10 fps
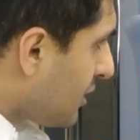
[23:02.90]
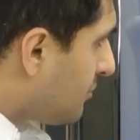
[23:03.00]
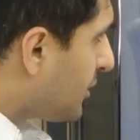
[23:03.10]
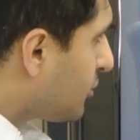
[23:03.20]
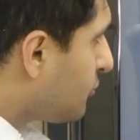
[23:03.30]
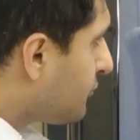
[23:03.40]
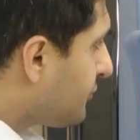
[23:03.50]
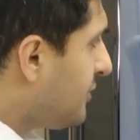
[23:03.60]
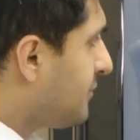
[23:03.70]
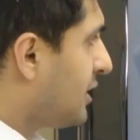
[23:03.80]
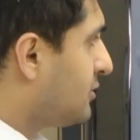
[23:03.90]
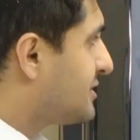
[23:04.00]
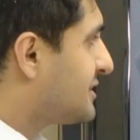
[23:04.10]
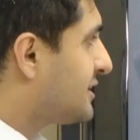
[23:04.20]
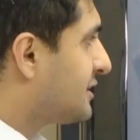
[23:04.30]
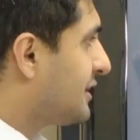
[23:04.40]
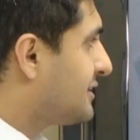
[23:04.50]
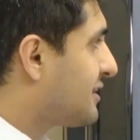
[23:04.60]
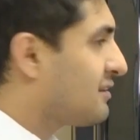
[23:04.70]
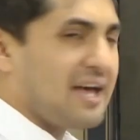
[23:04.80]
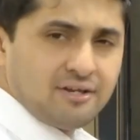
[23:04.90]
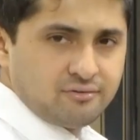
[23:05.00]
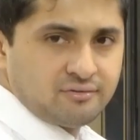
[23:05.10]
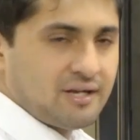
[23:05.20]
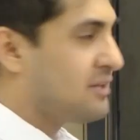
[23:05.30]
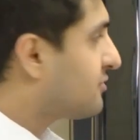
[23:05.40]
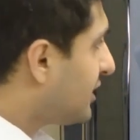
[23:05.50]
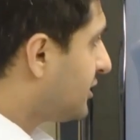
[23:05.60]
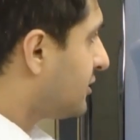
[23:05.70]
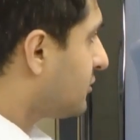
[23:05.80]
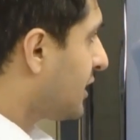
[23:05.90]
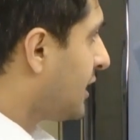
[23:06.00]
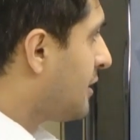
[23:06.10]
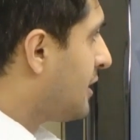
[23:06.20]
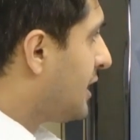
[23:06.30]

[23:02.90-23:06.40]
But female, it's a lighter and thinner, okay?